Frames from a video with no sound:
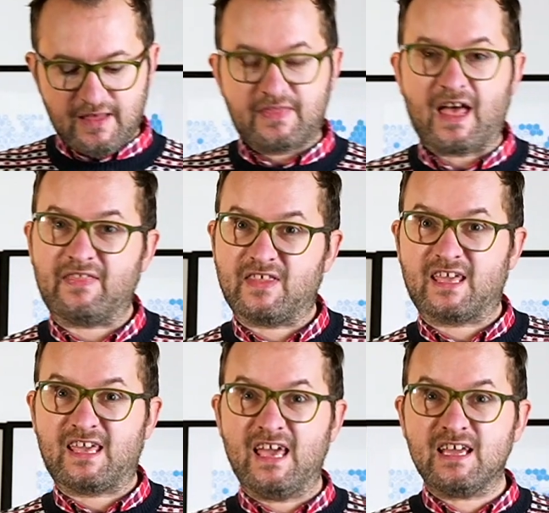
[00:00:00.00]
that the
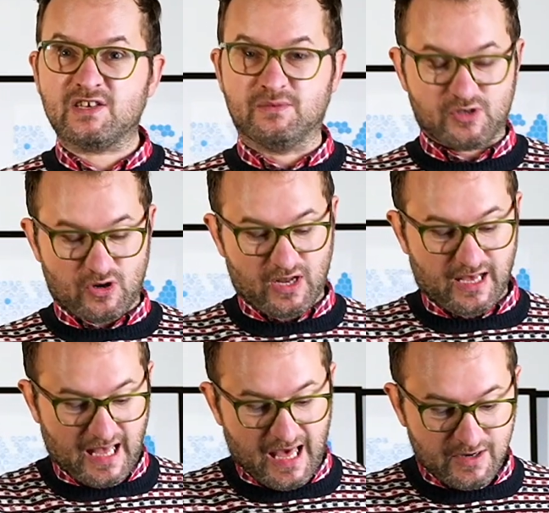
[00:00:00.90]
kingdoms are like
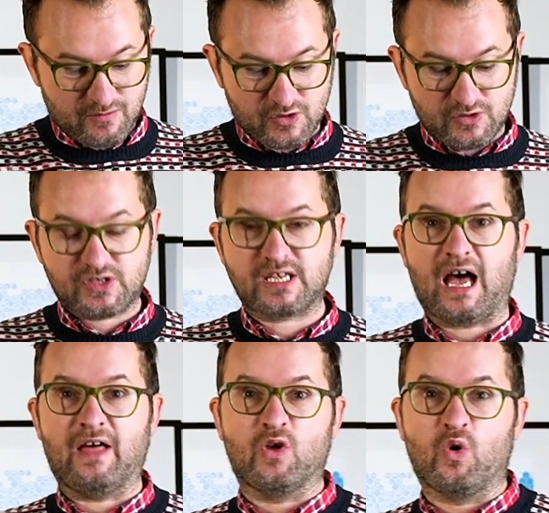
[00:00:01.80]
animals
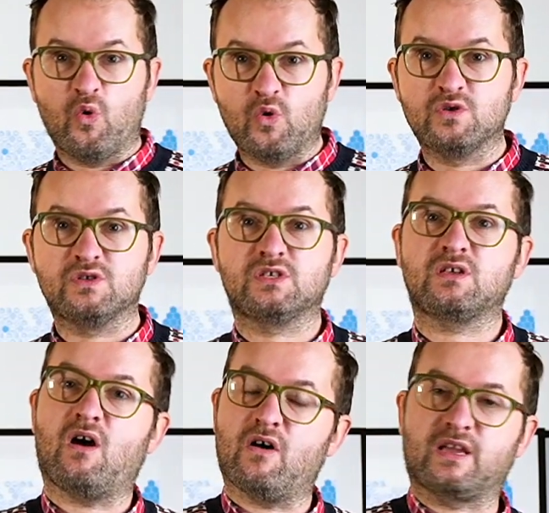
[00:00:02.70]
and the horns
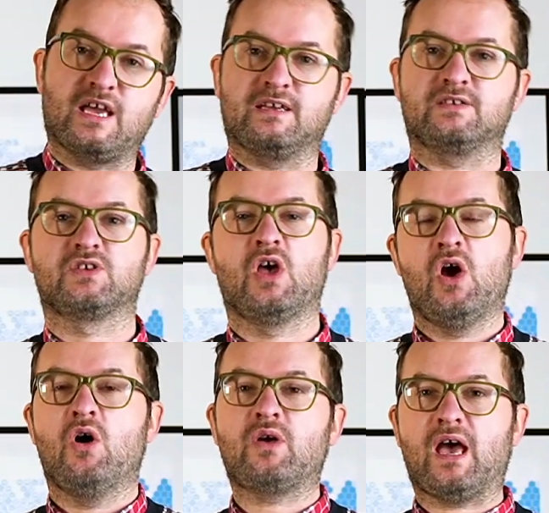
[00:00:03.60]
are kings.
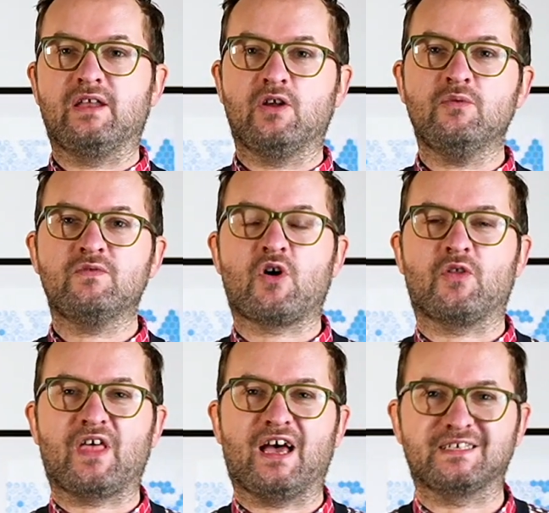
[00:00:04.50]
Okay, now we've got
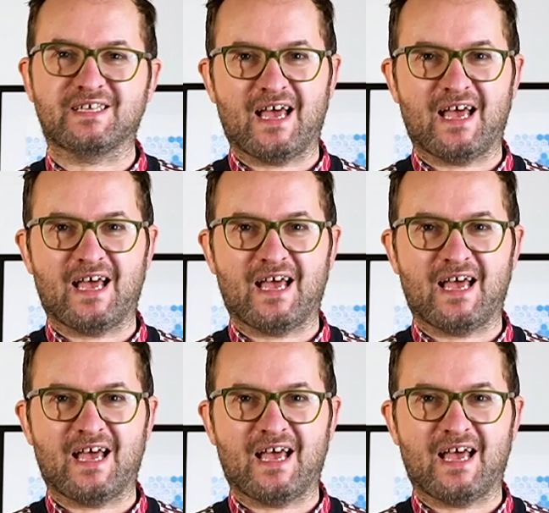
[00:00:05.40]
that